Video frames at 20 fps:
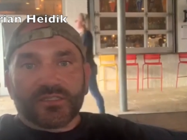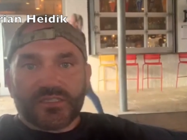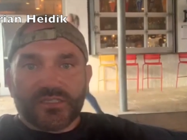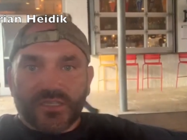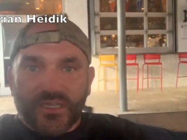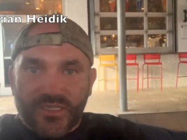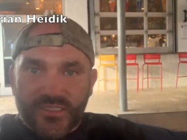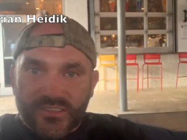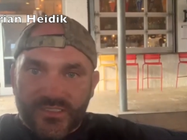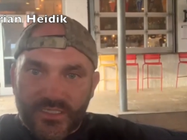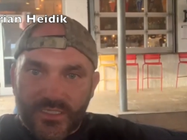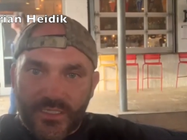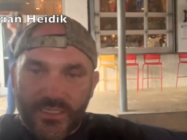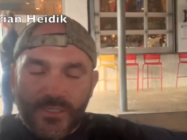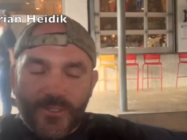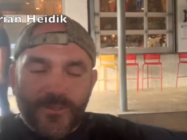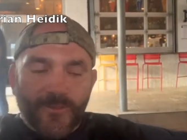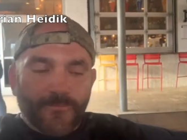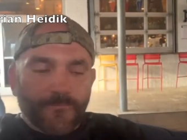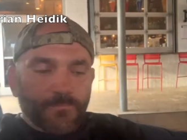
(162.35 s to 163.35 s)

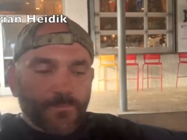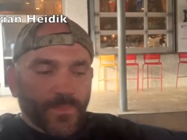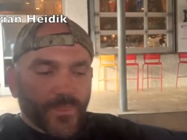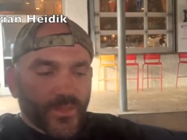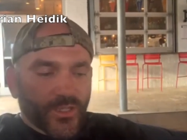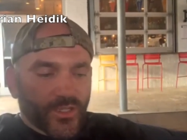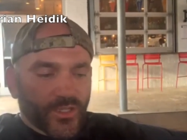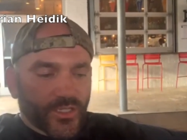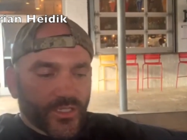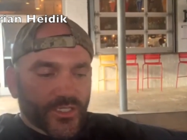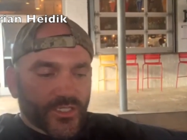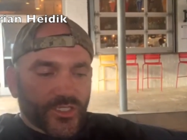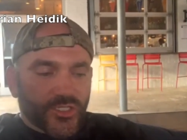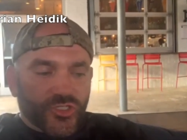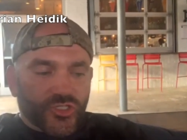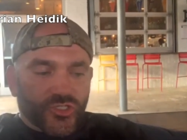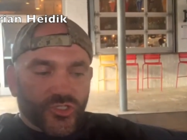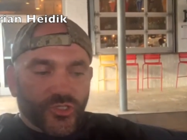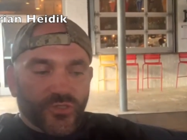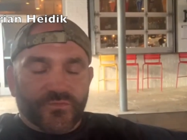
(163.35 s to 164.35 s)
Disgusting.
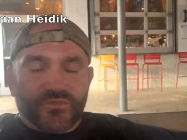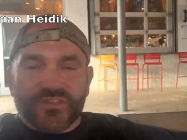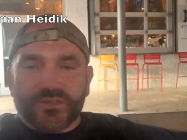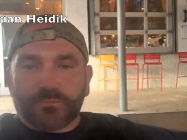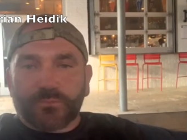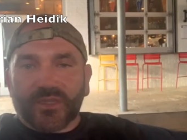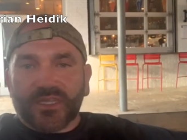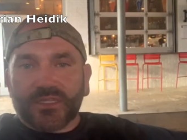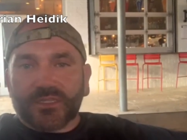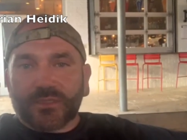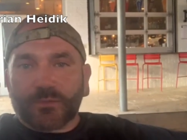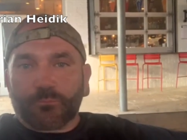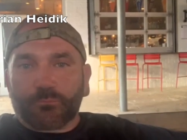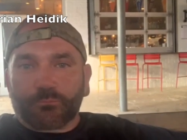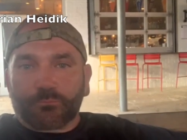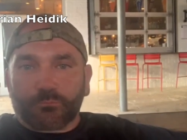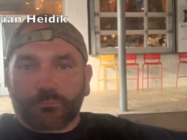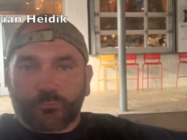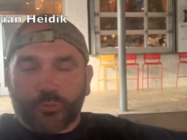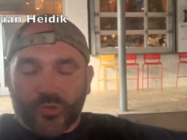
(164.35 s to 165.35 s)
He should have spent
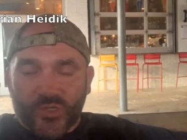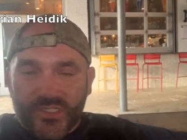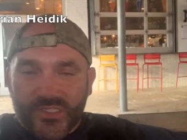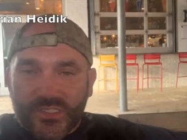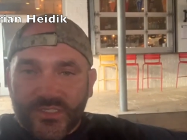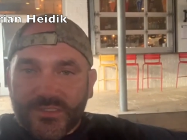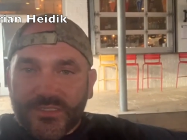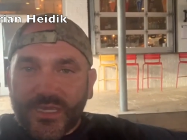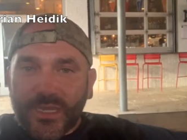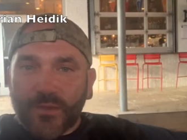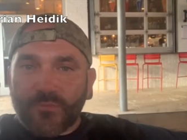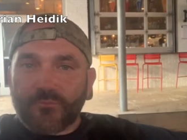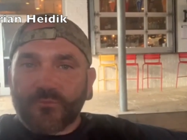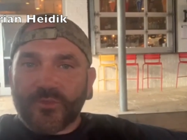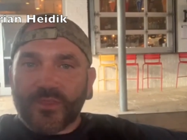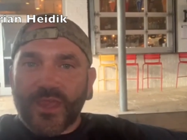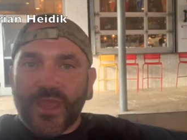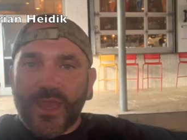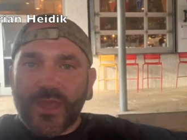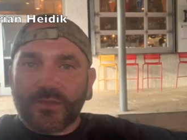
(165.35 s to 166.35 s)
prison time
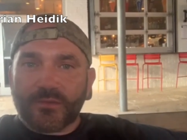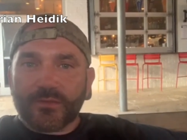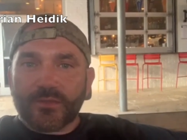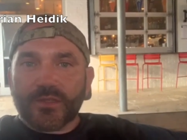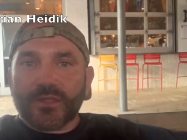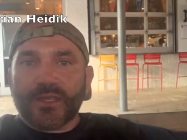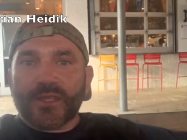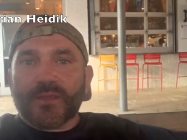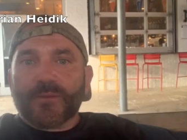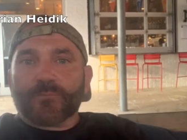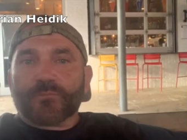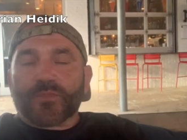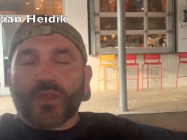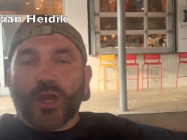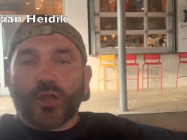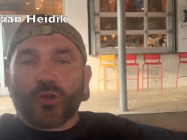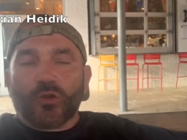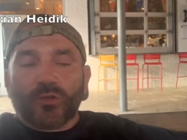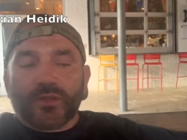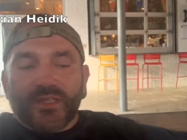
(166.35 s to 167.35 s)
for that.
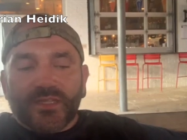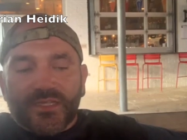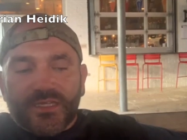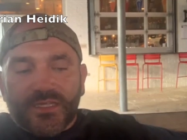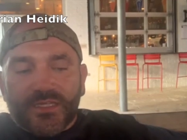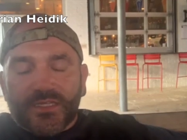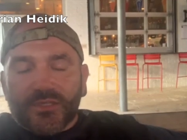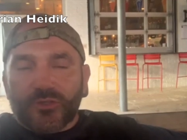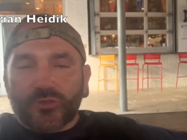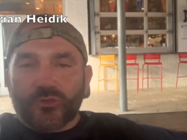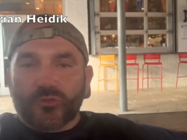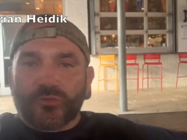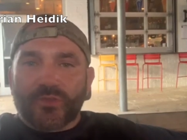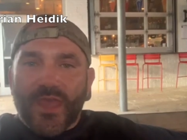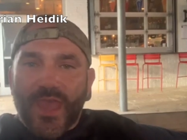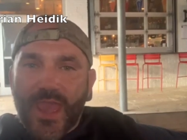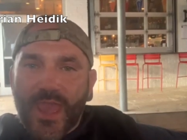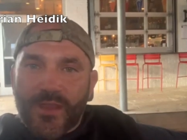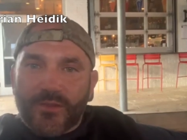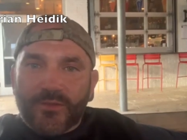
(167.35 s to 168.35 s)
Not only did he do
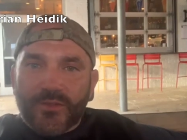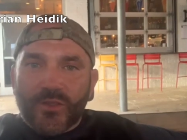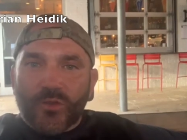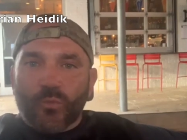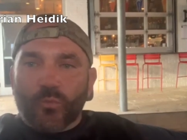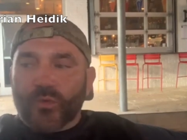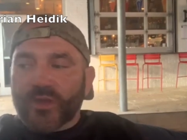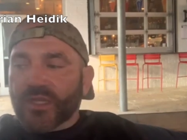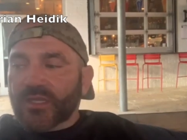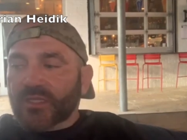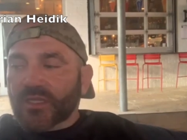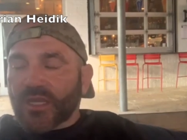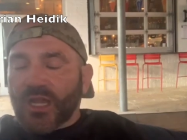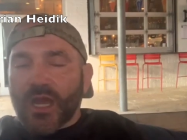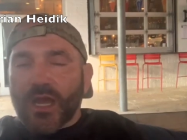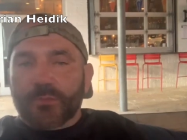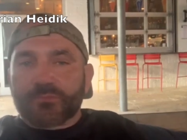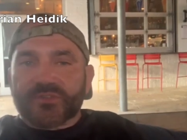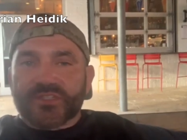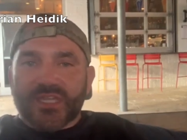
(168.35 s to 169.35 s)
that, when the
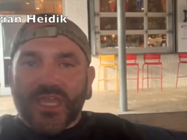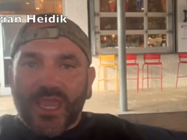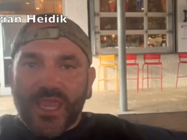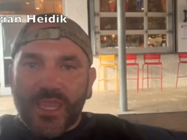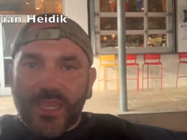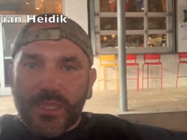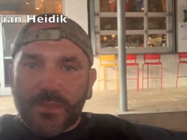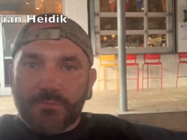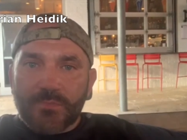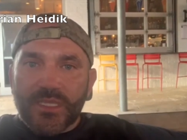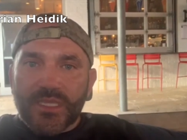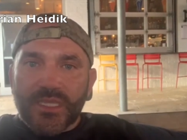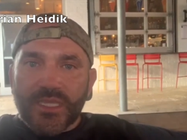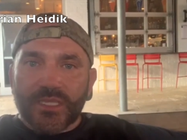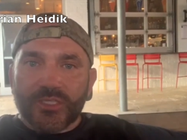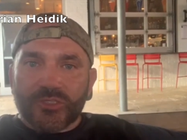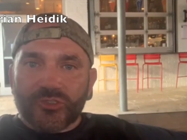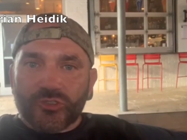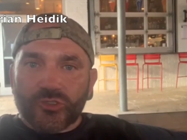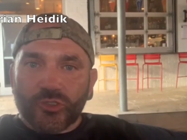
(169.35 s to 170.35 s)
cops came,
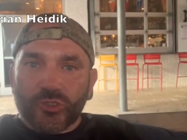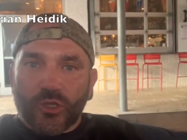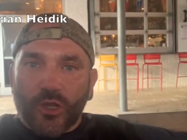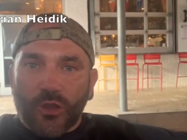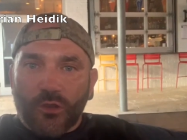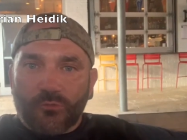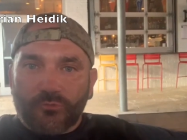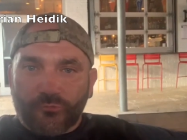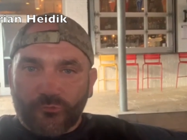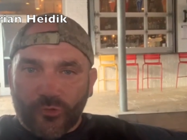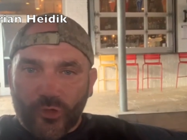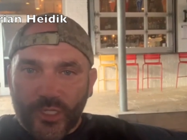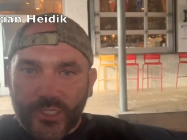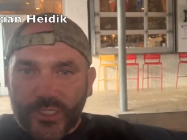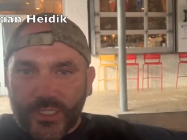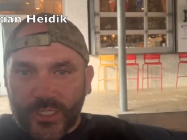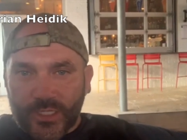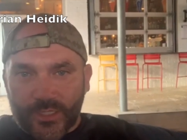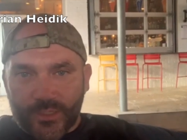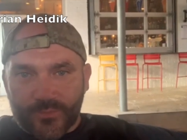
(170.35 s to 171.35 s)
he took off
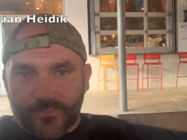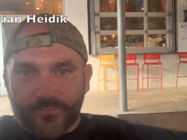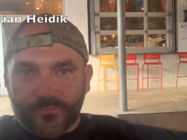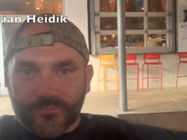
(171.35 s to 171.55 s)
running.